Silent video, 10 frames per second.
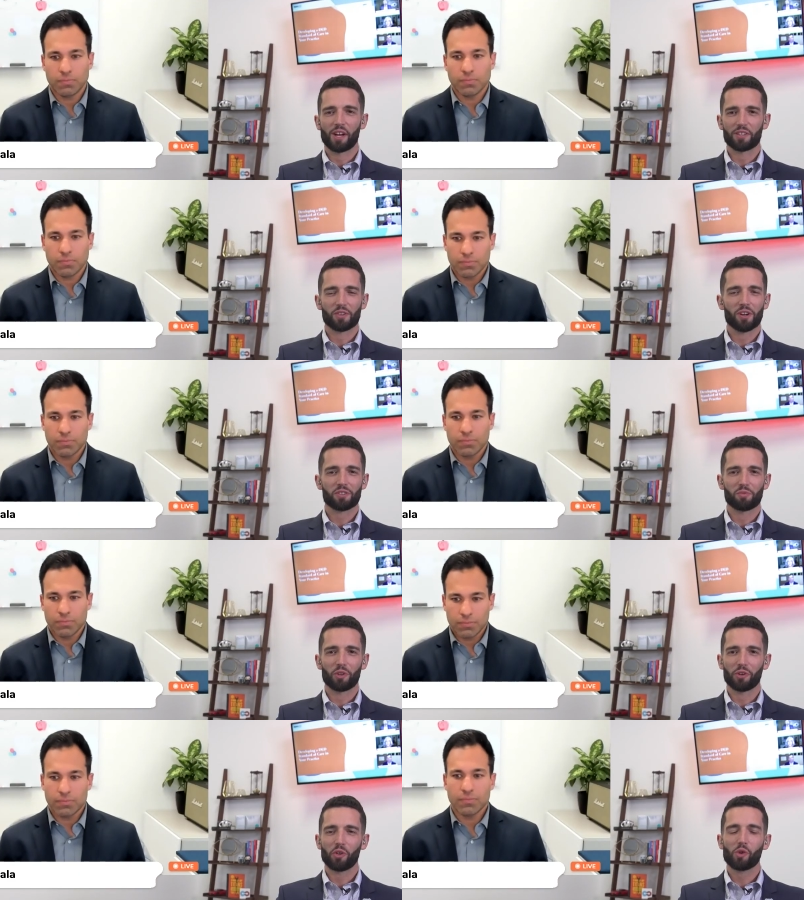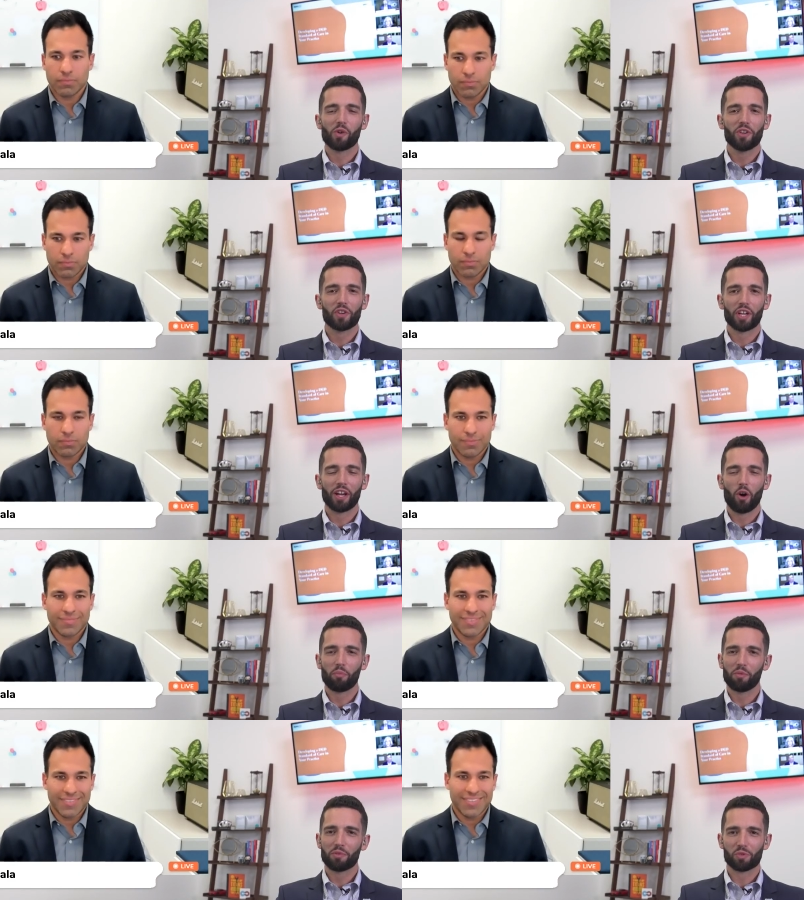Speaker 1: That's awesome. Well, the only way you can
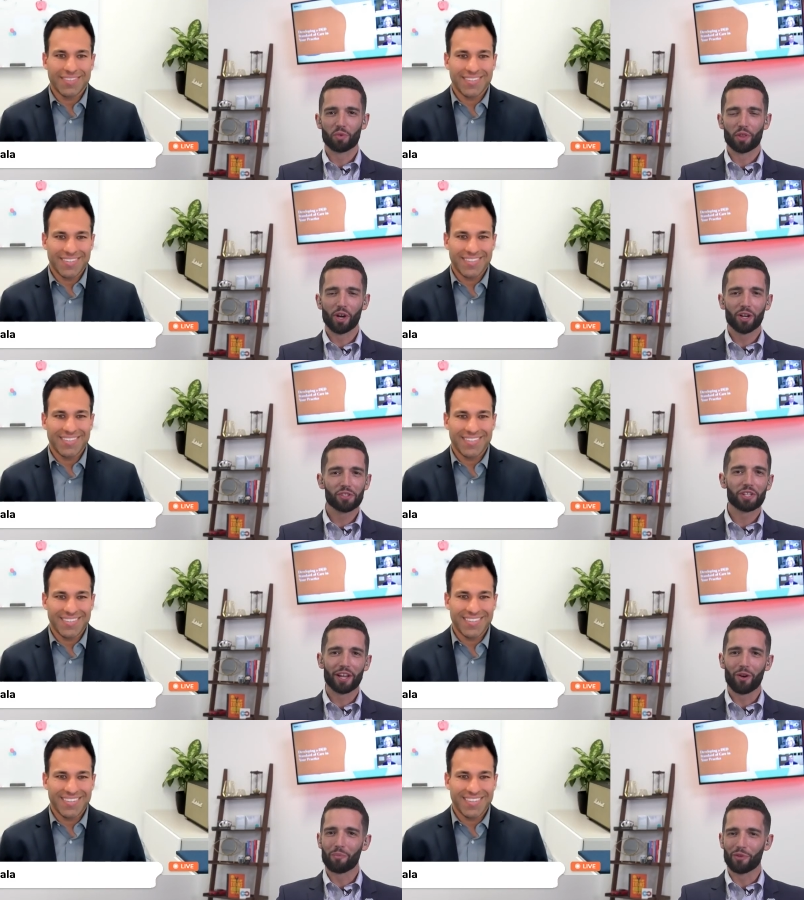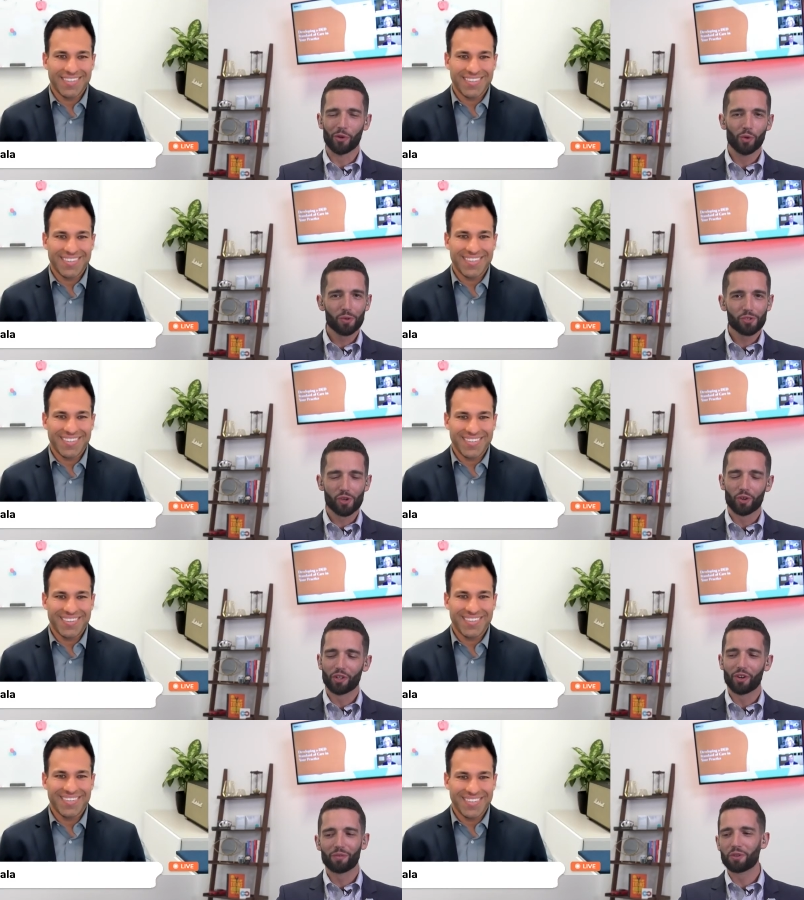help them is with us to help you. So,
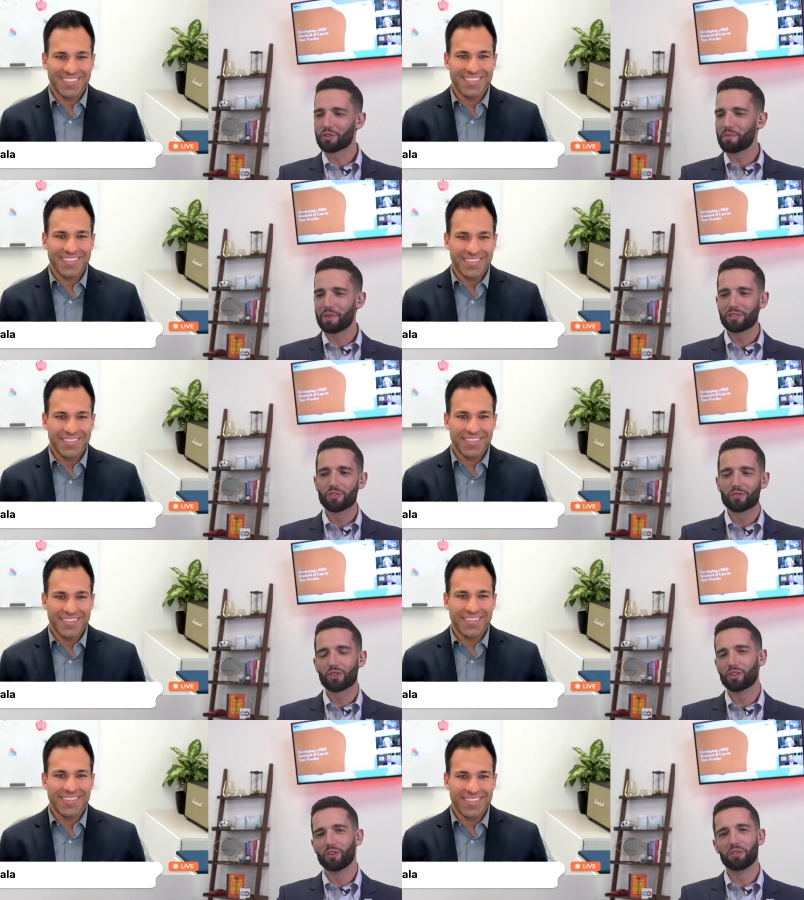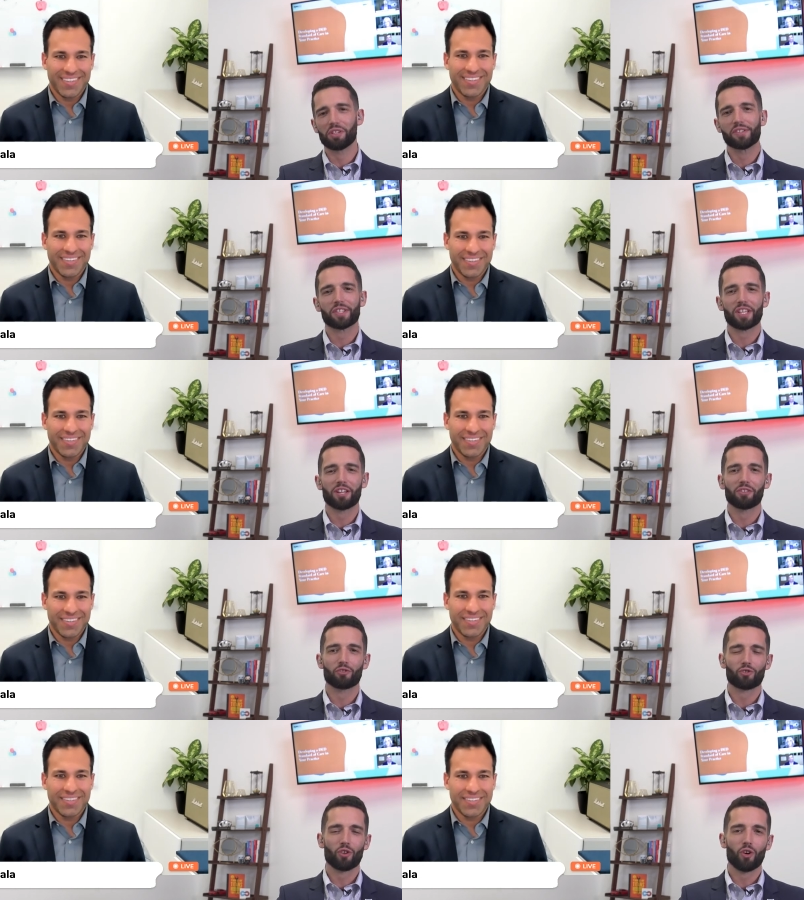you know, if there's a message to the ODs
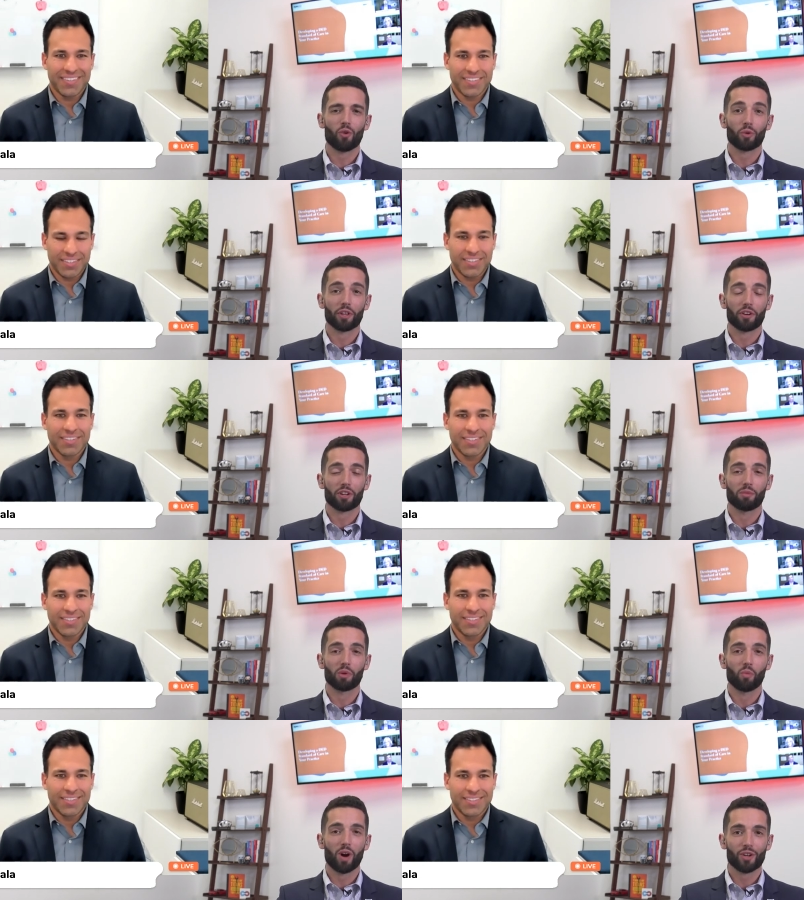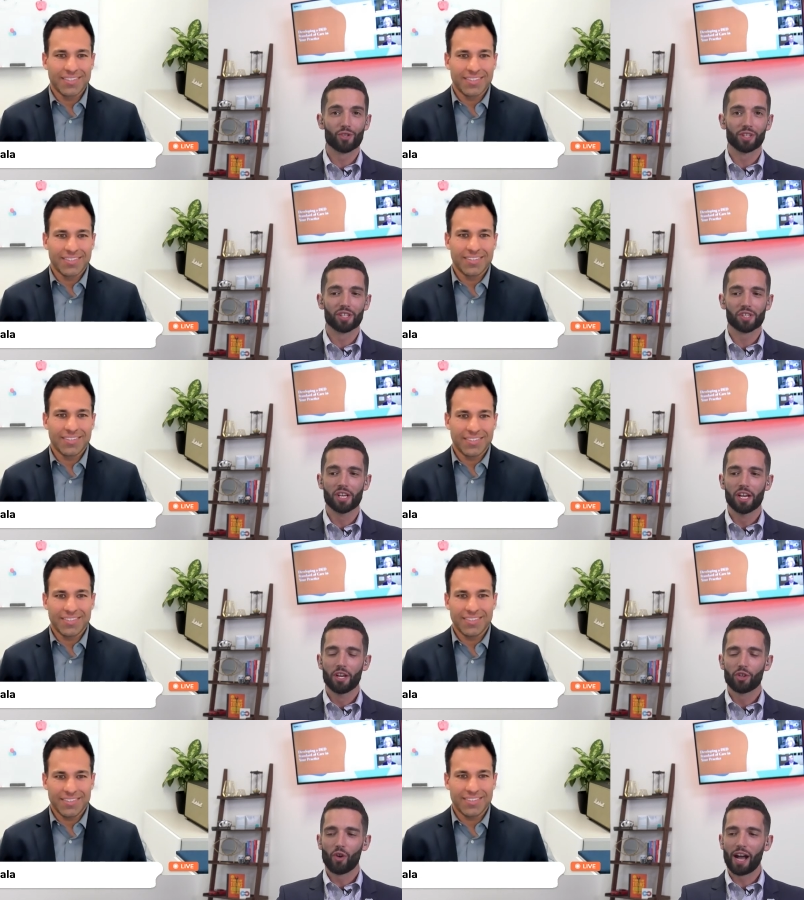attending the show or that are going to be watching this,
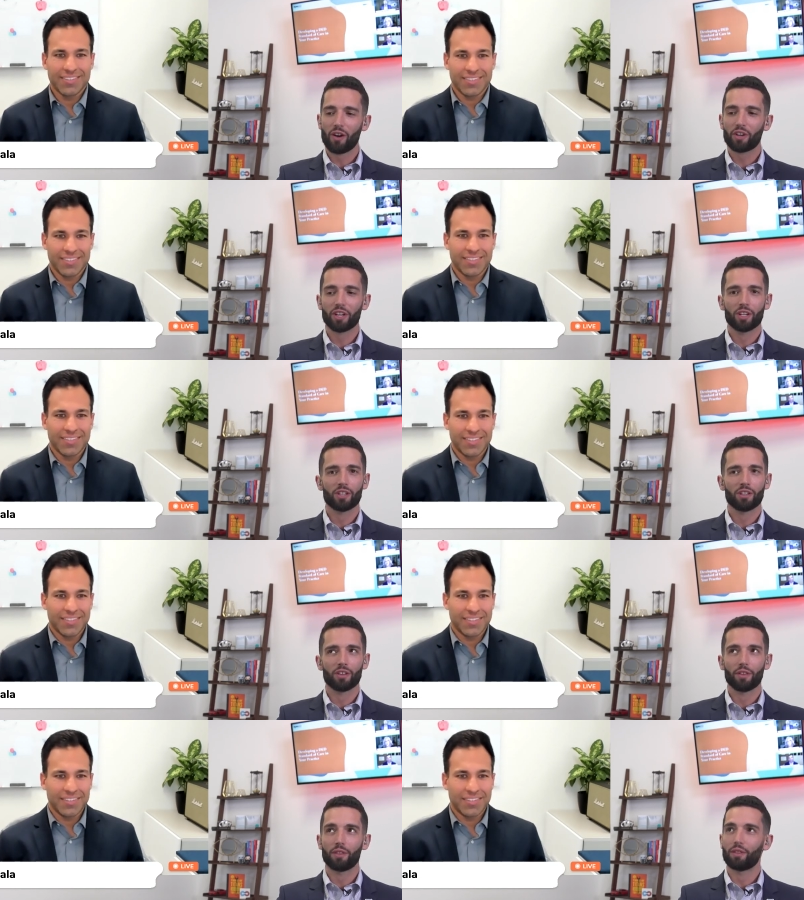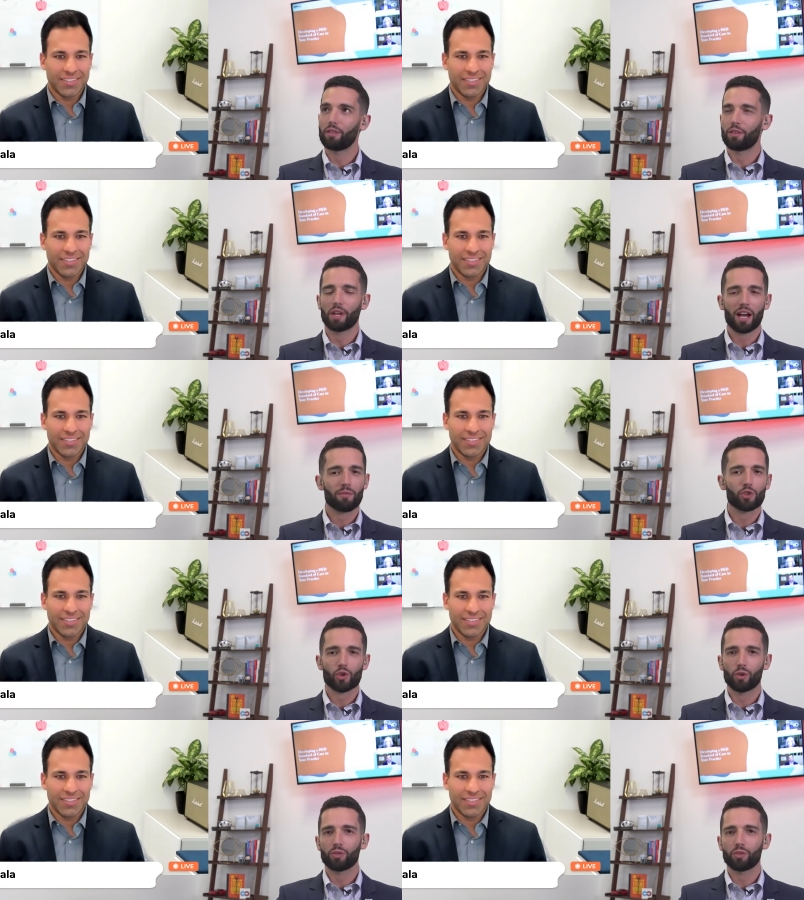you know, how can the average